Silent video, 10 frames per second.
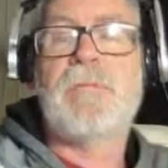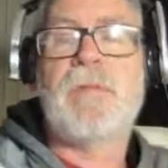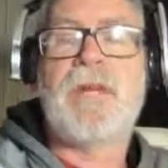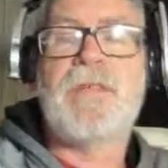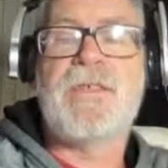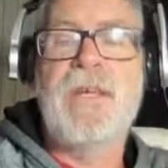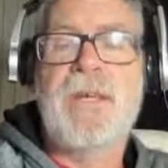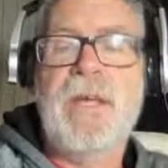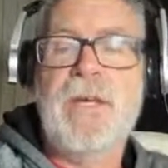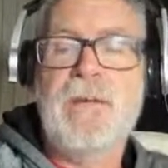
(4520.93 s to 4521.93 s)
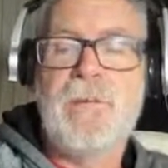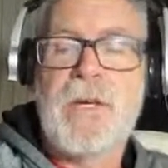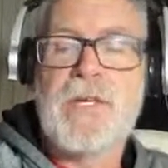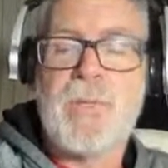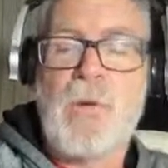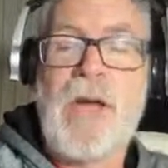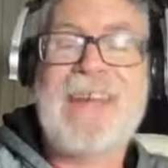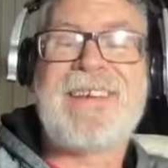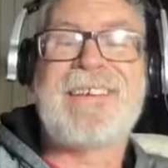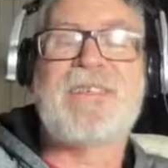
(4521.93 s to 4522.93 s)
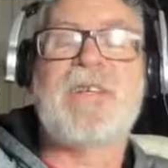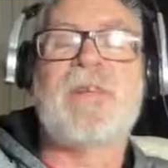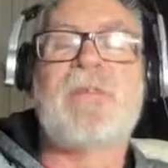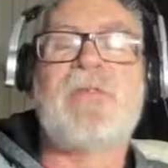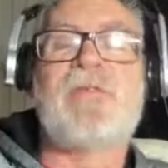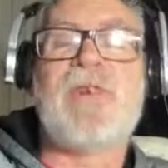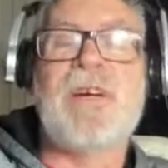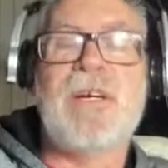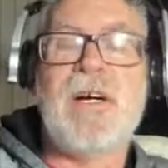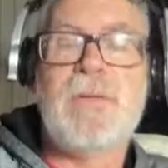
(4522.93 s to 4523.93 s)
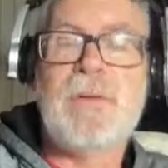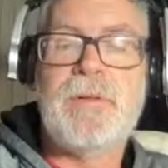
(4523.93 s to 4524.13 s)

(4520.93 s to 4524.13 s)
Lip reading: Because he has miraculously been freed up.